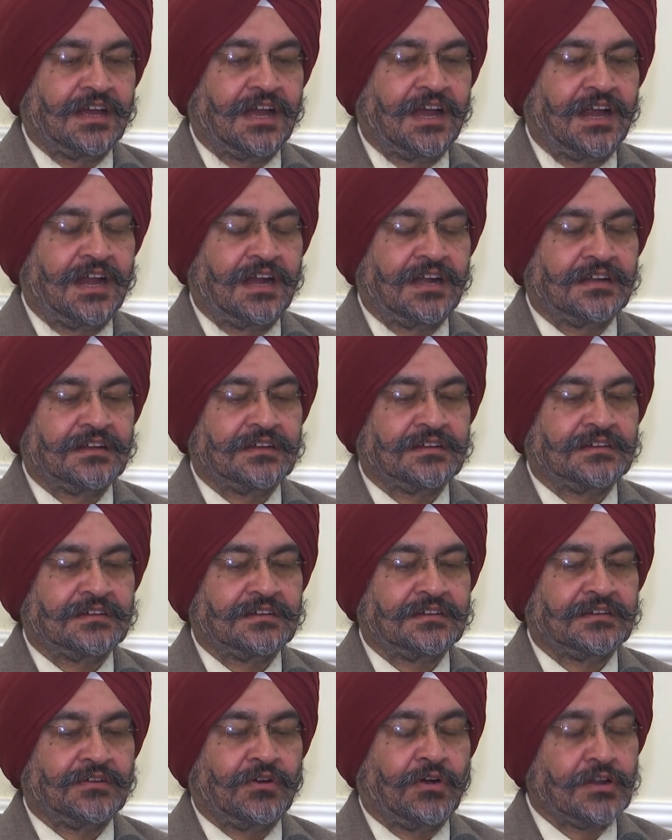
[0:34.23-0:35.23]
and
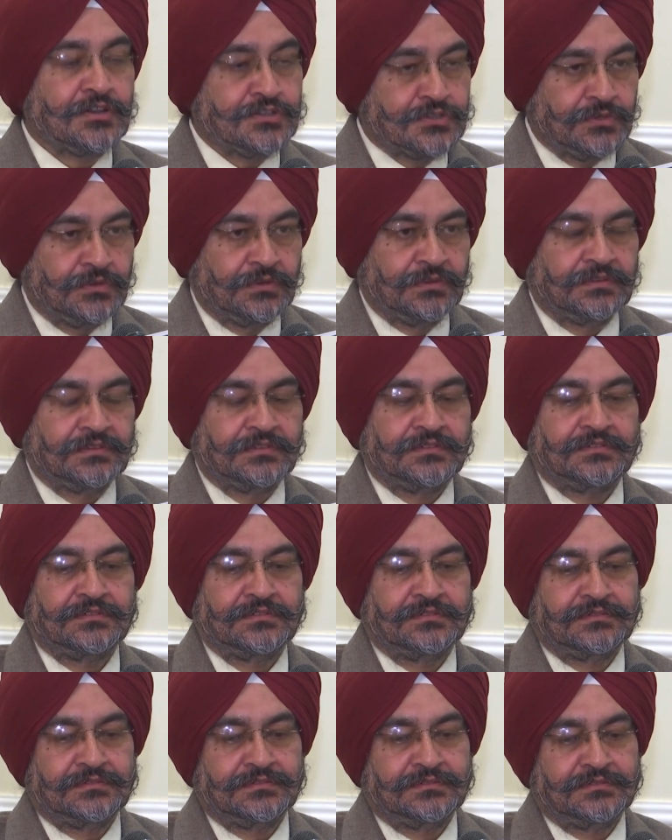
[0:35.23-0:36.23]
uh, also
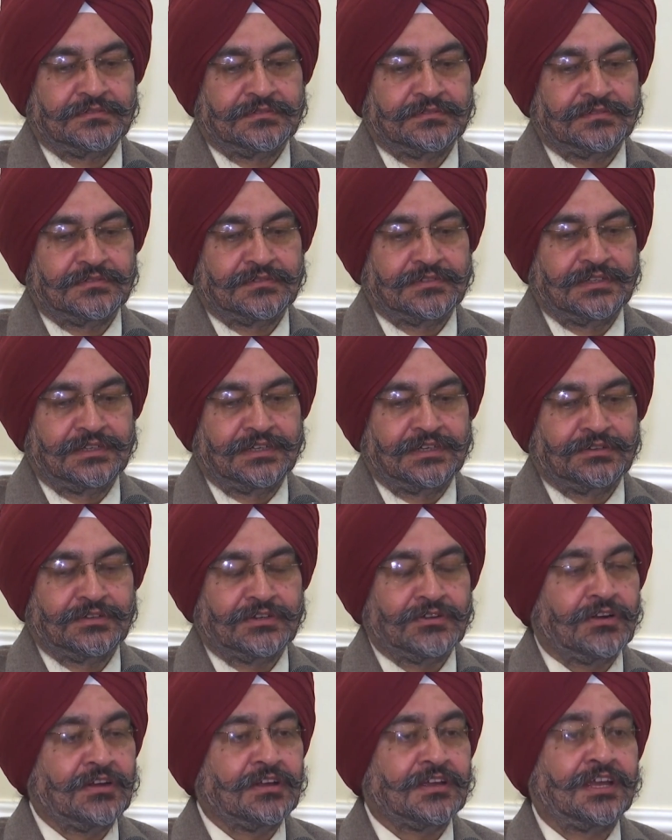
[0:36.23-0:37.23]
um, it was
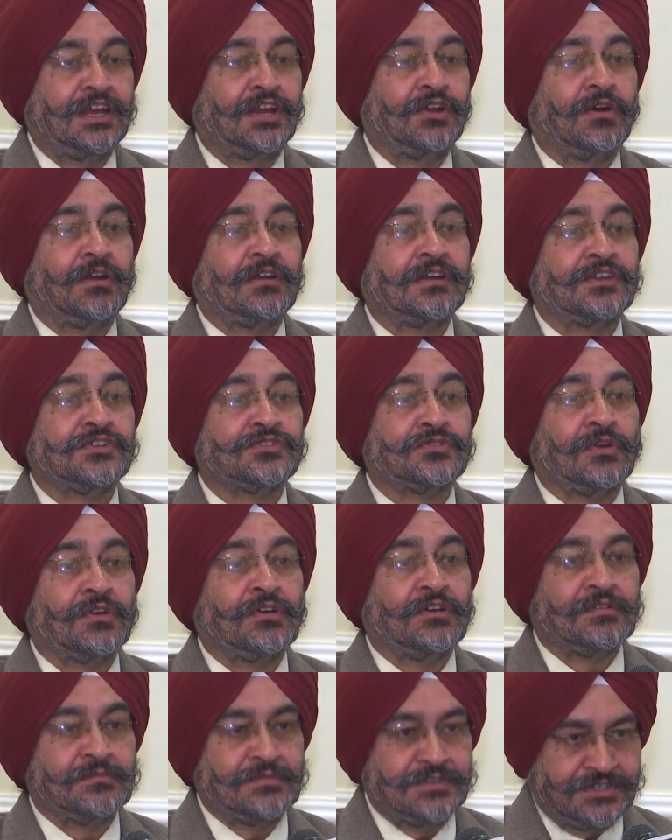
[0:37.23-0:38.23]
not a kill all
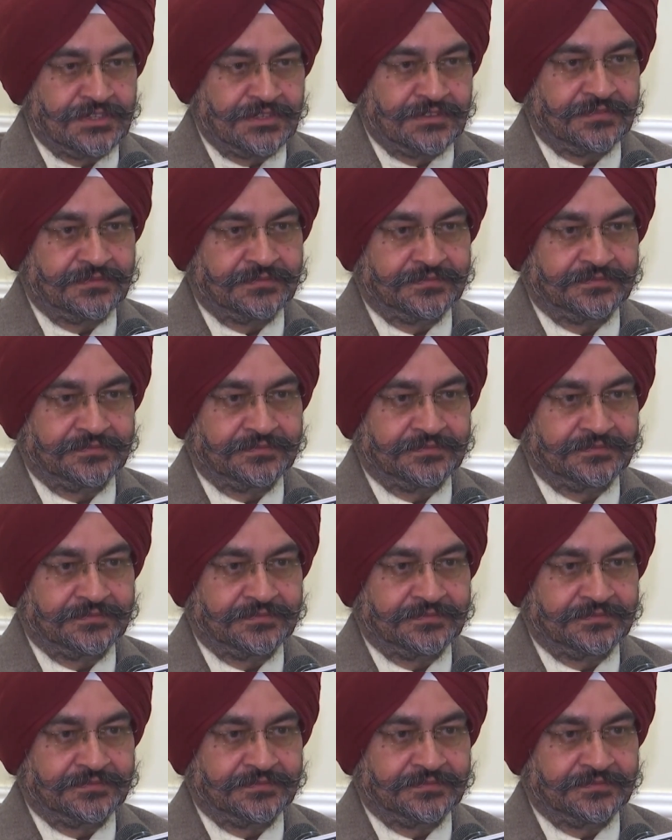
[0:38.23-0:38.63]
destroy all mission.